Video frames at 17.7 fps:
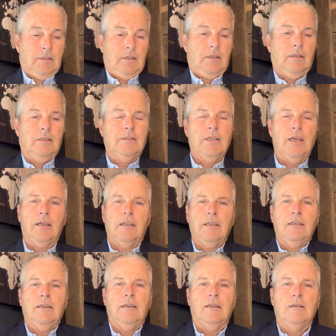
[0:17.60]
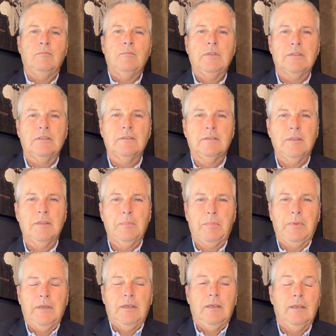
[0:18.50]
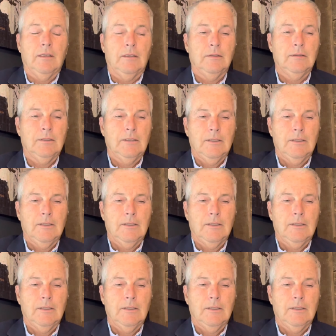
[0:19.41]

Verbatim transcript: Kentucky and Mississippi, and